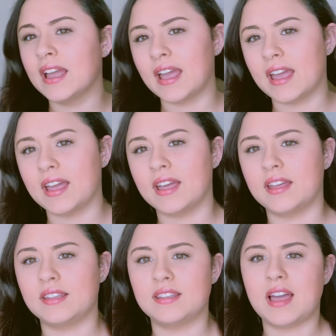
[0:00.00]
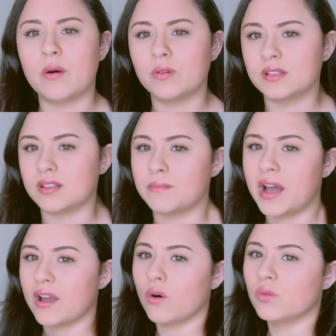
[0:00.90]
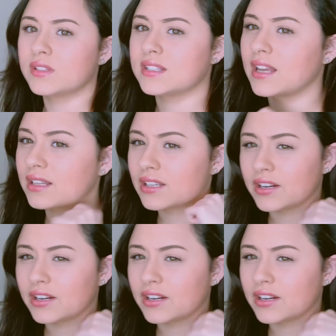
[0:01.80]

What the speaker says: and that was on my old sector.